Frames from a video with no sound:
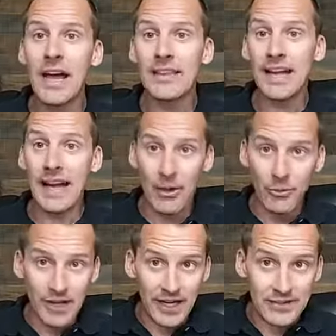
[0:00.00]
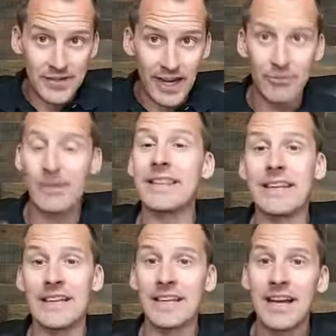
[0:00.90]
that outlines
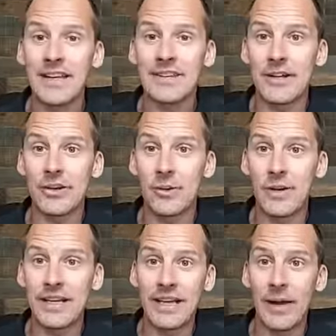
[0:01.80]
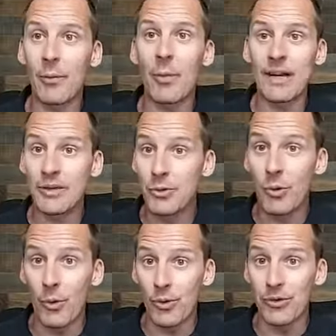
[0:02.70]
everything that you're going to get when you
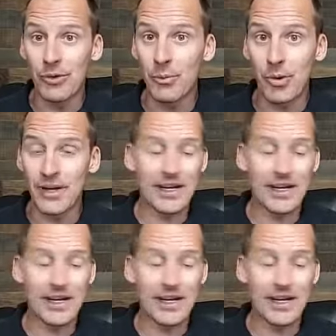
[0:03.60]
order the book.